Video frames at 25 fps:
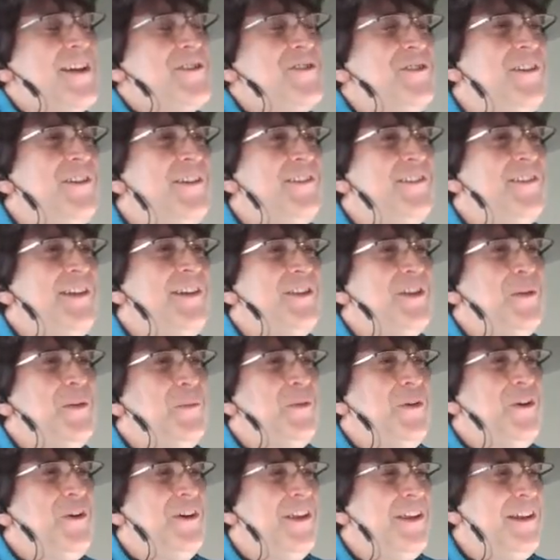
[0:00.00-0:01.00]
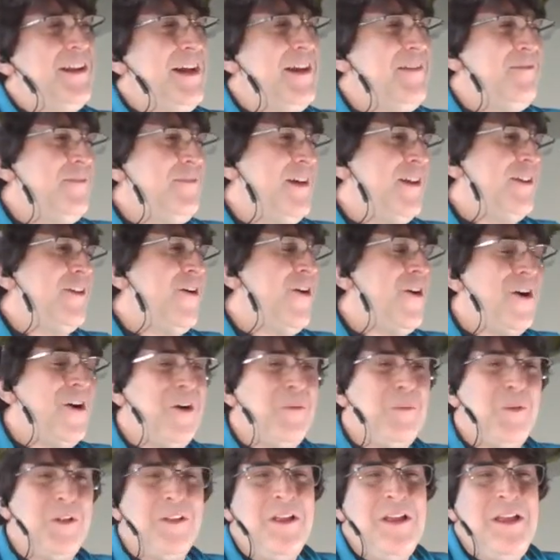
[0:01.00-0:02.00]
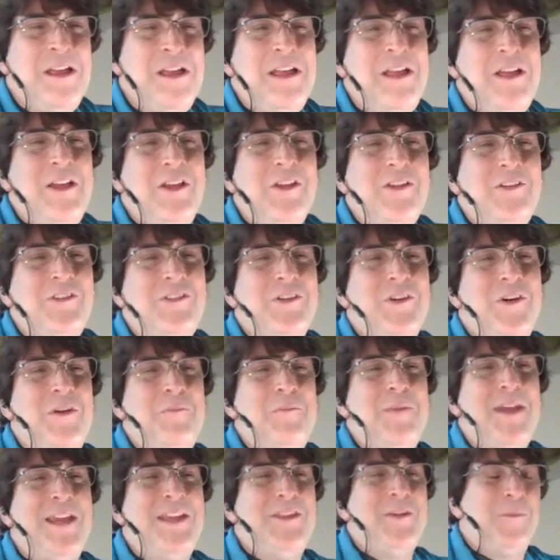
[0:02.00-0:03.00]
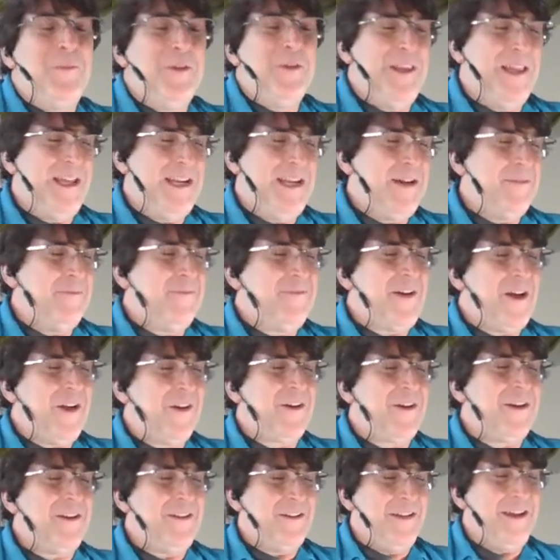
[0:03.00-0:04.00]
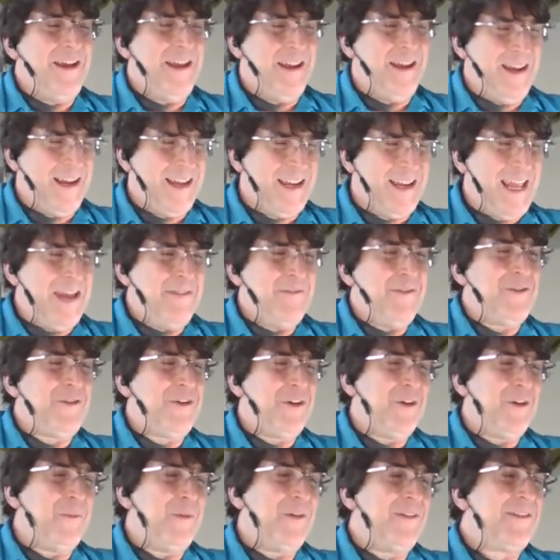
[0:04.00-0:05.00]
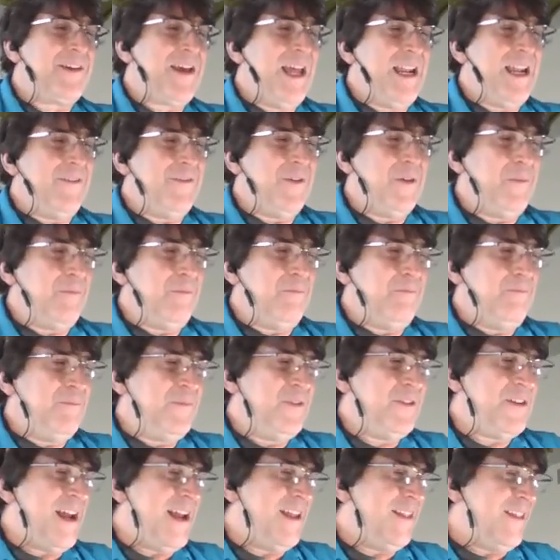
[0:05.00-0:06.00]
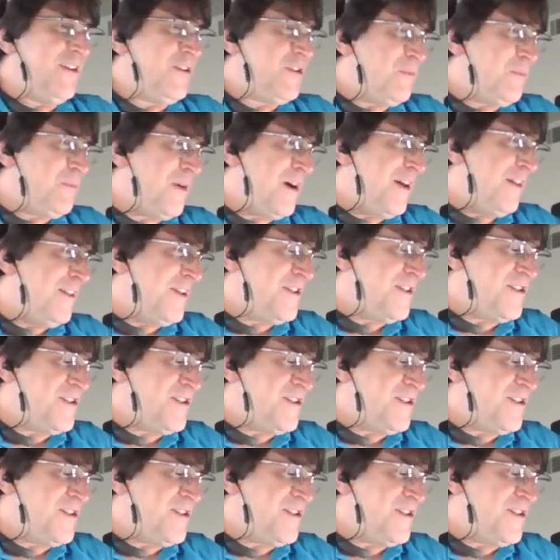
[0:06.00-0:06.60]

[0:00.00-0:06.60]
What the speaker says: Kid I'd given the book to. Yes, he had actually seen them all, and I felt horrible. So I made the